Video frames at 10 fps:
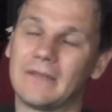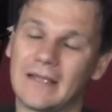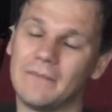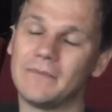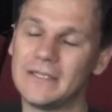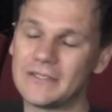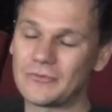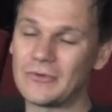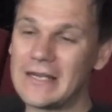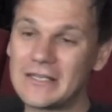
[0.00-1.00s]
companies
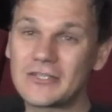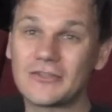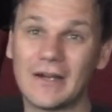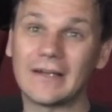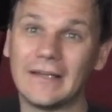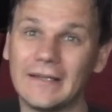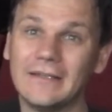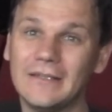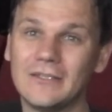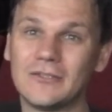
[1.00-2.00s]
really struggling
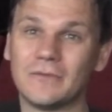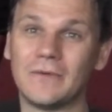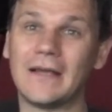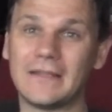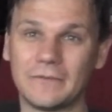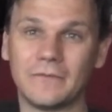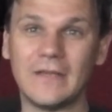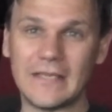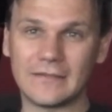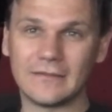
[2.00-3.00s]
to find their
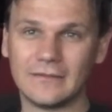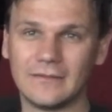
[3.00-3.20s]
feet.